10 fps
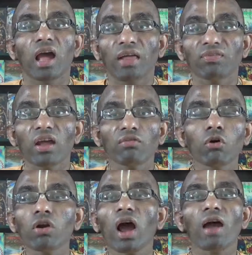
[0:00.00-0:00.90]
And
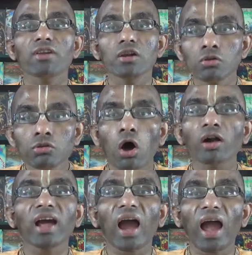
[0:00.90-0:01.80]
therefore, I will
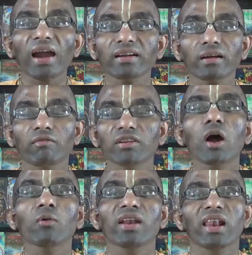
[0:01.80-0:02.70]
not act
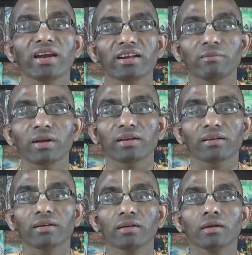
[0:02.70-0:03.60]
without enlightenment.
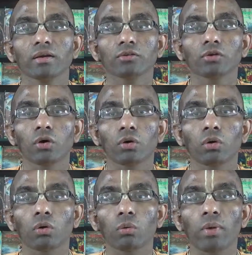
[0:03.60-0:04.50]

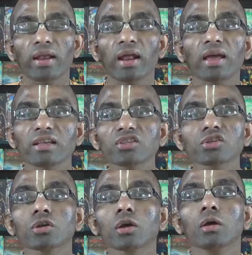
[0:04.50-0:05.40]
So,
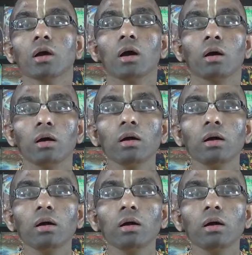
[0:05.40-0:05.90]
whereas uh,